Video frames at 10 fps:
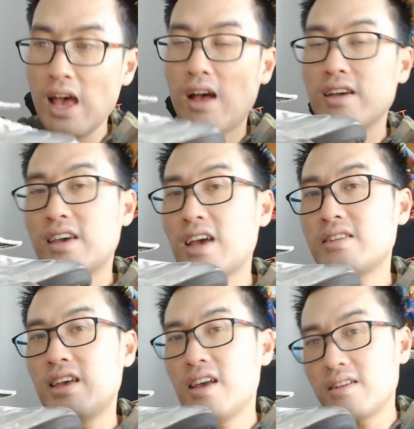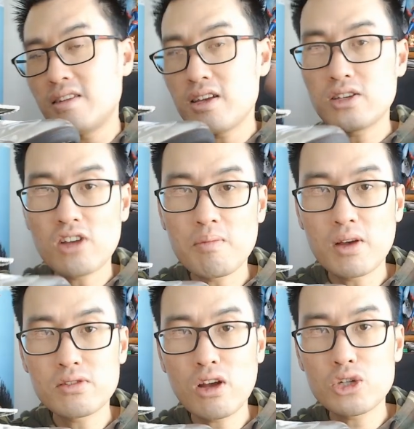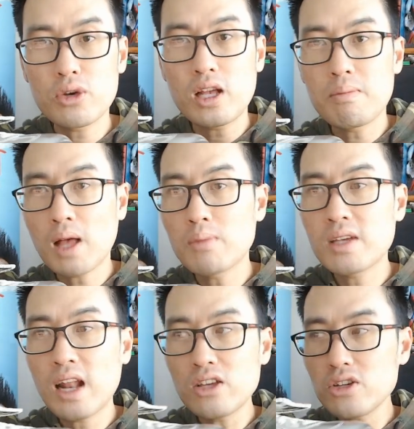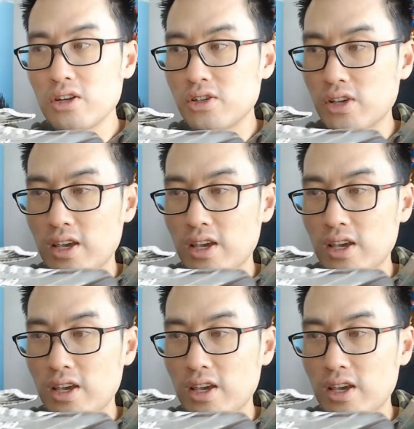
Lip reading: Okay, so here's a sneaker side by side, True Gum Gums. And as you can see